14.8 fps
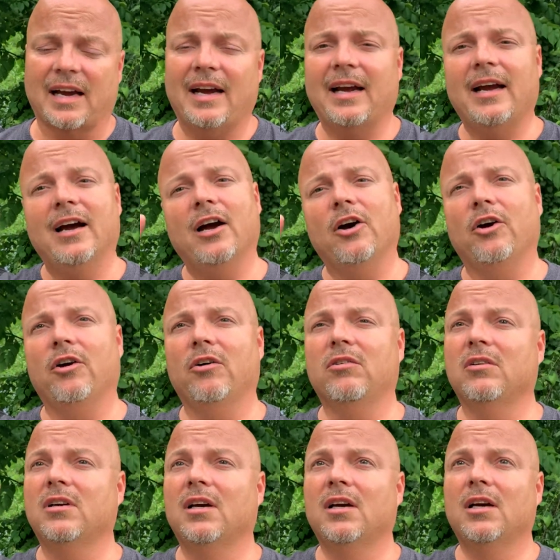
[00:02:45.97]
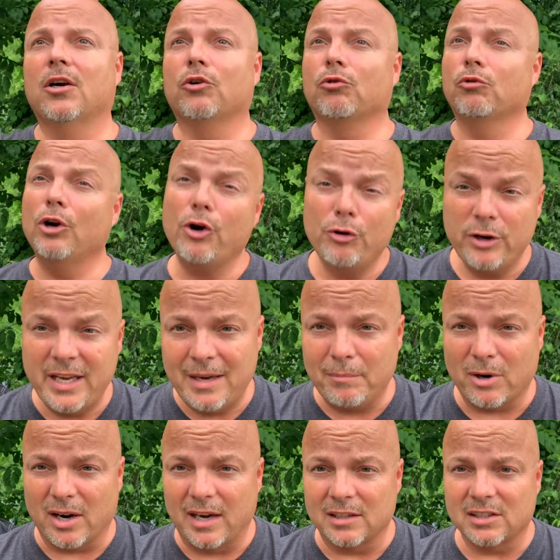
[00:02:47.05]
I own Rooney
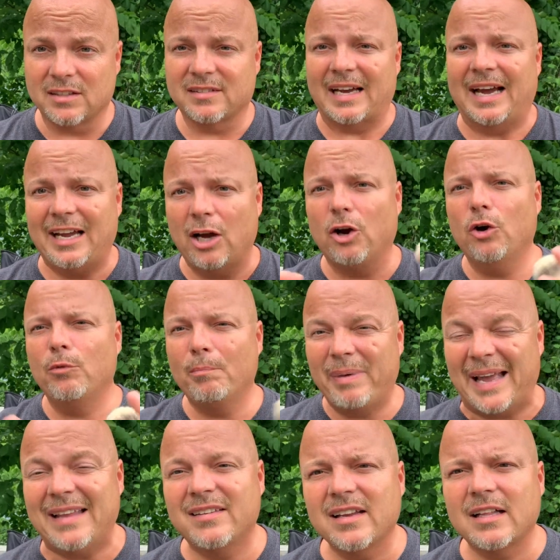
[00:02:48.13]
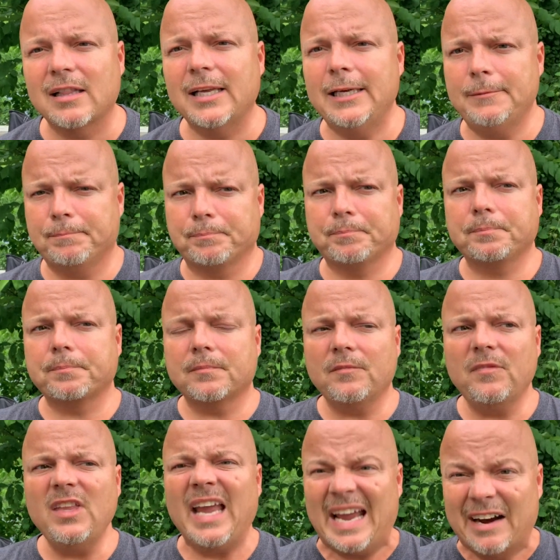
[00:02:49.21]
brushes. I own basically
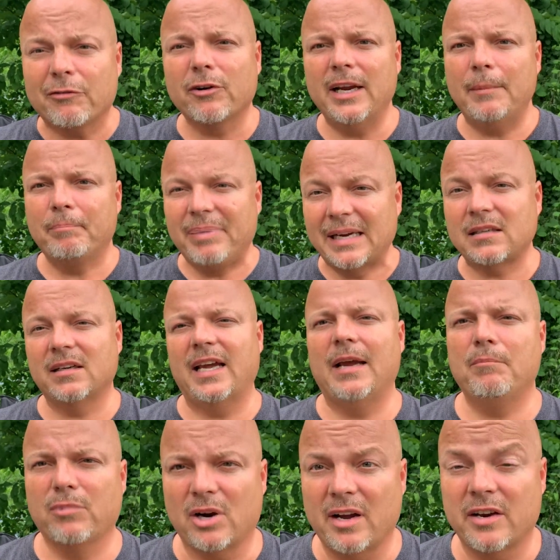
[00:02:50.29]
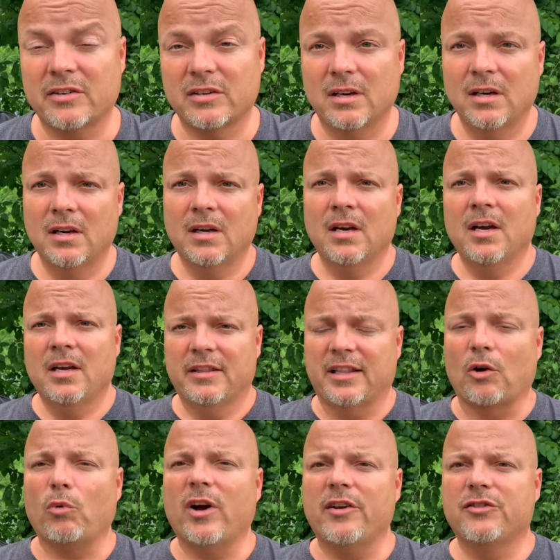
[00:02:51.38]
every big name brush
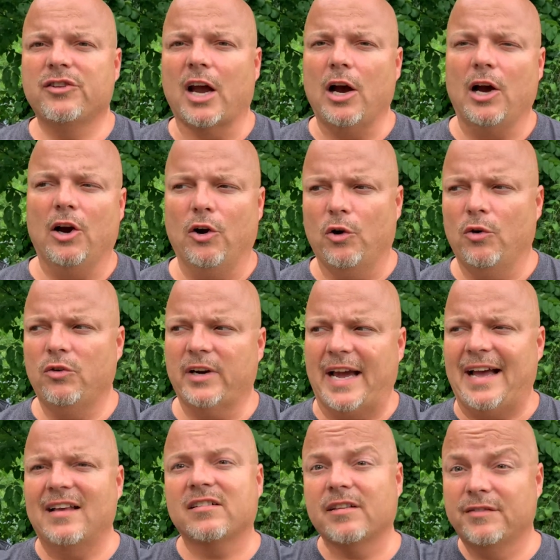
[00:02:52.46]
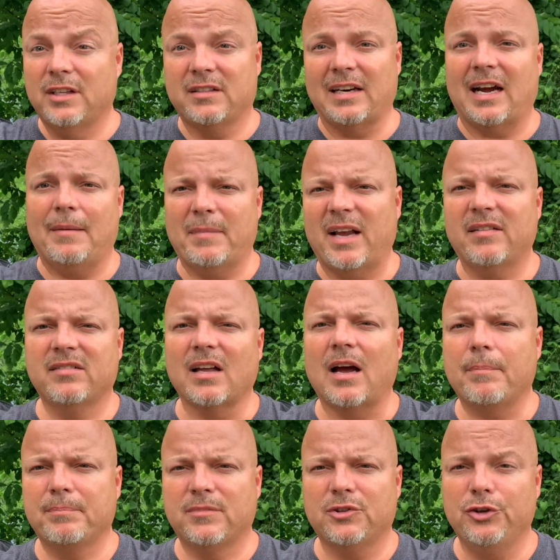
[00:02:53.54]
there was to own as of the time I
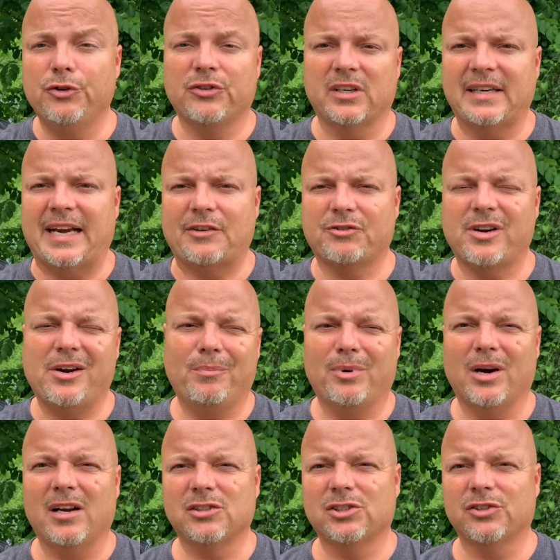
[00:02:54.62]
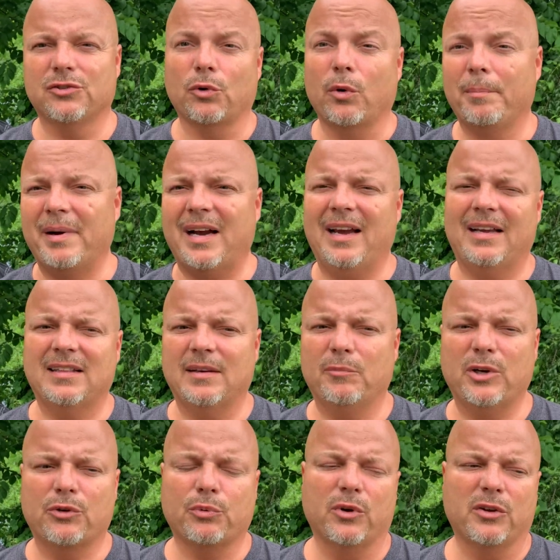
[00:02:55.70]
stopped using natural hair brushes or buying them,
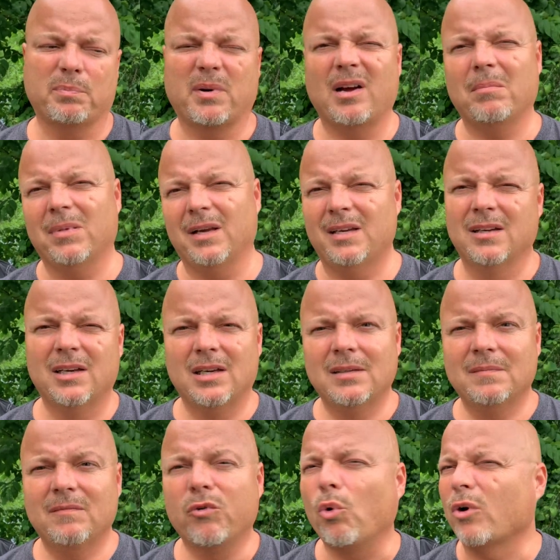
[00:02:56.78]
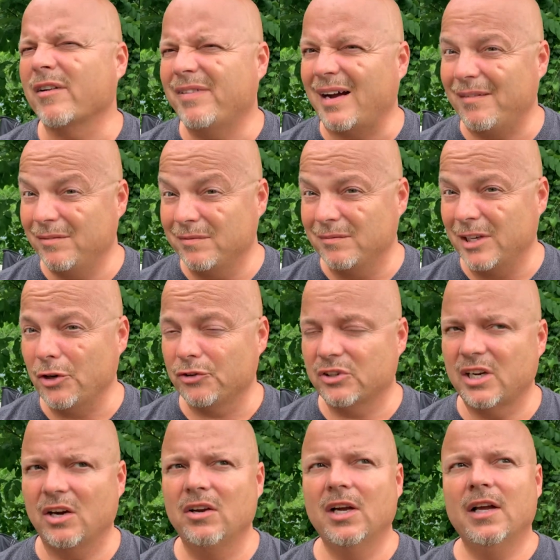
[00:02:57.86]
which was probably 4 to 5 years
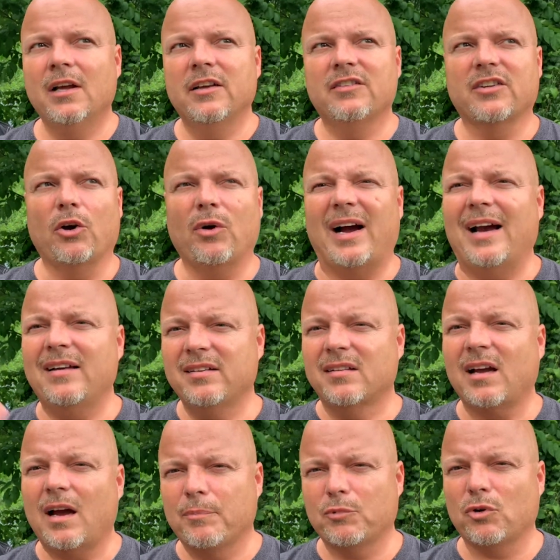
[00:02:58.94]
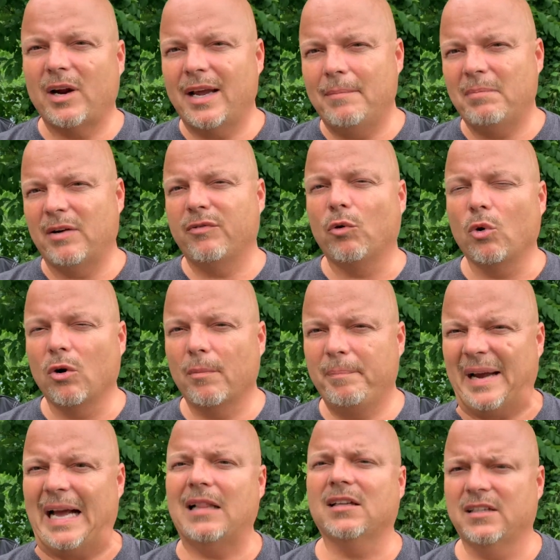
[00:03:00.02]
ago. So I stopped right before
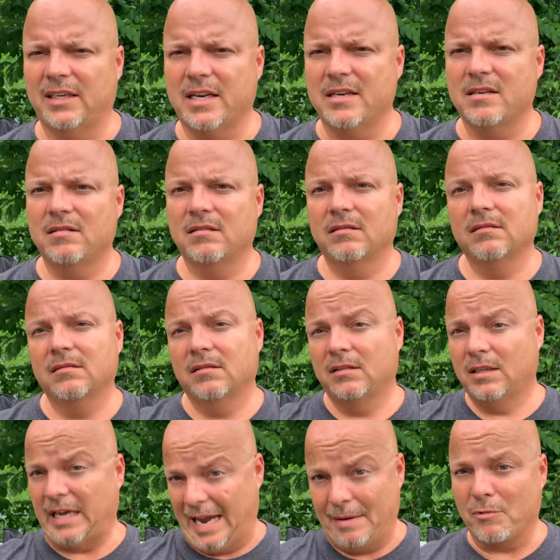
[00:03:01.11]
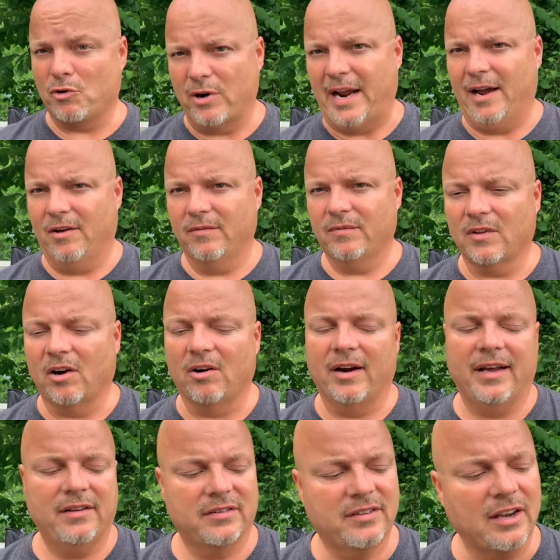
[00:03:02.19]
Paladin came around. All
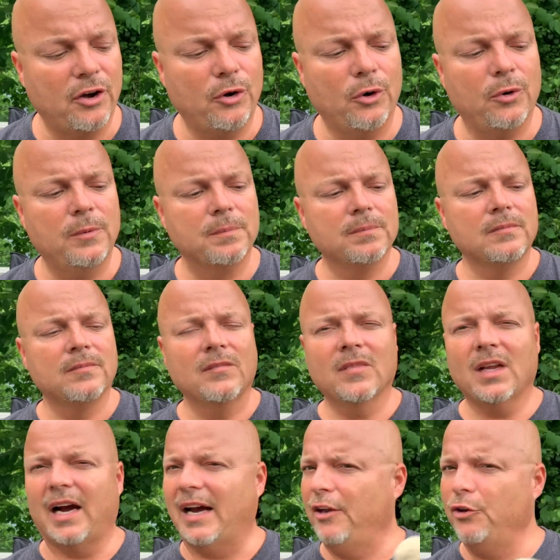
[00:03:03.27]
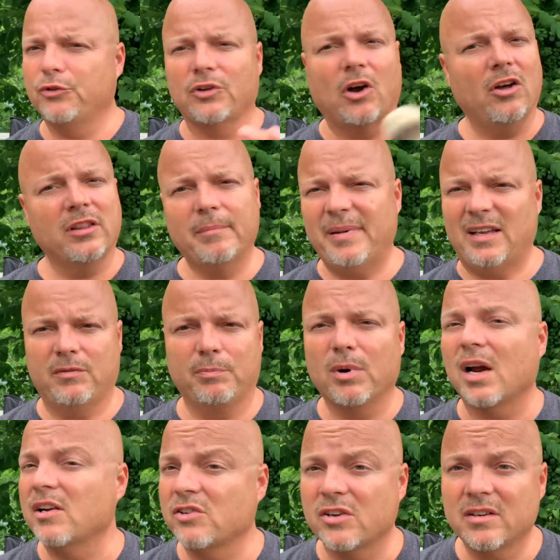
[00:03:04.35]
right, so I used all the best
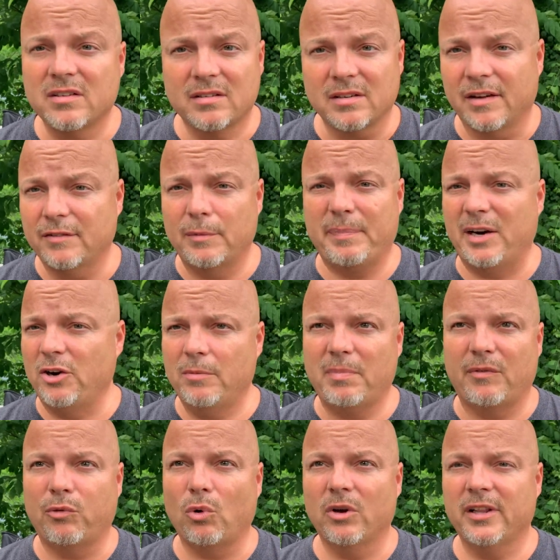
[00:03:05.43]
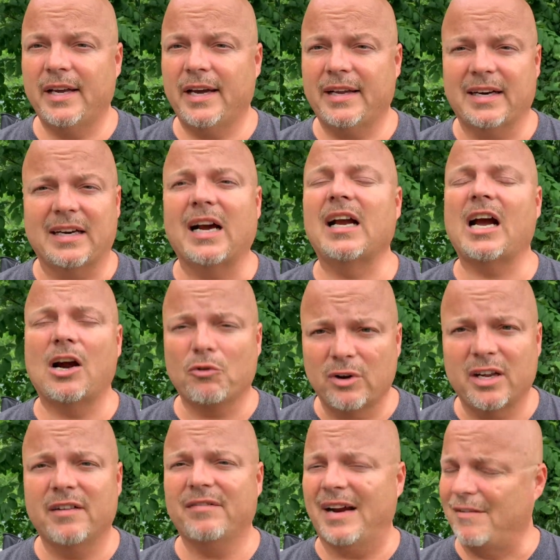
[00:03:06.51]
brushes of the period before that, and I got
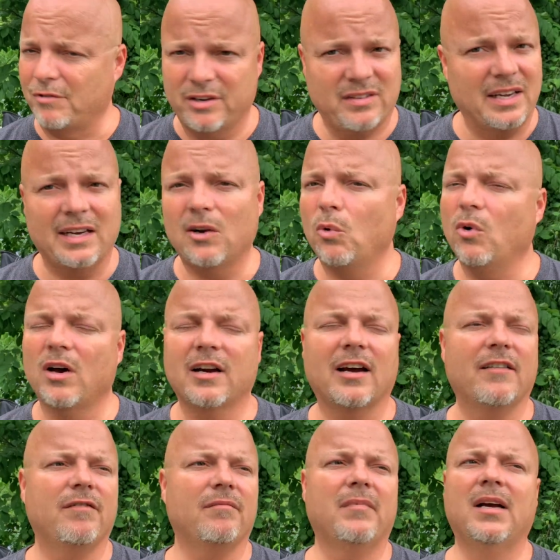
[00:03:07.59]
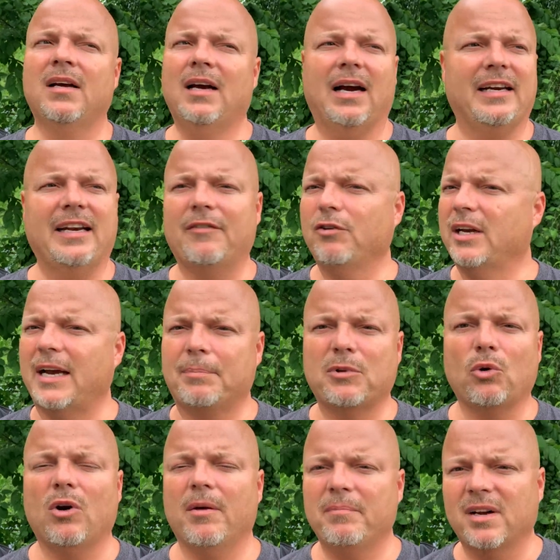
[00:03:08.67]
rid of every single one of them. I never kept the
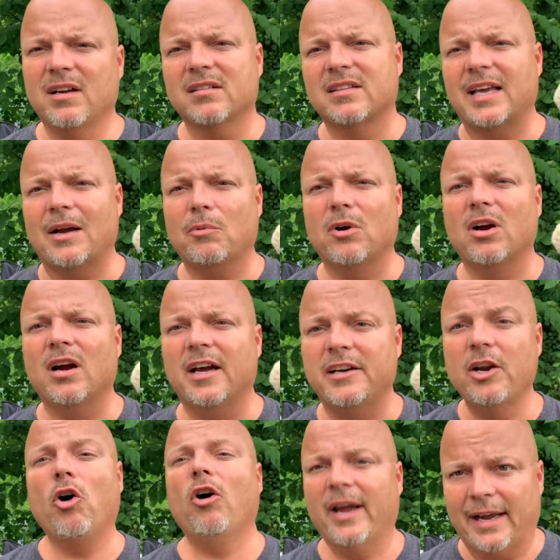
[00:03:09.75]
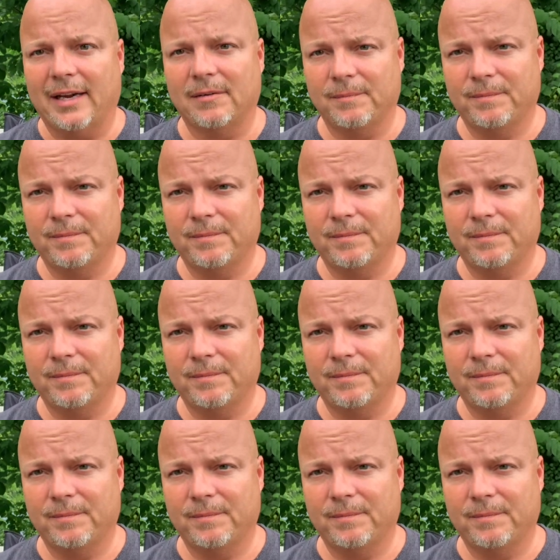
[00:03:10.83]
one because they were annoying.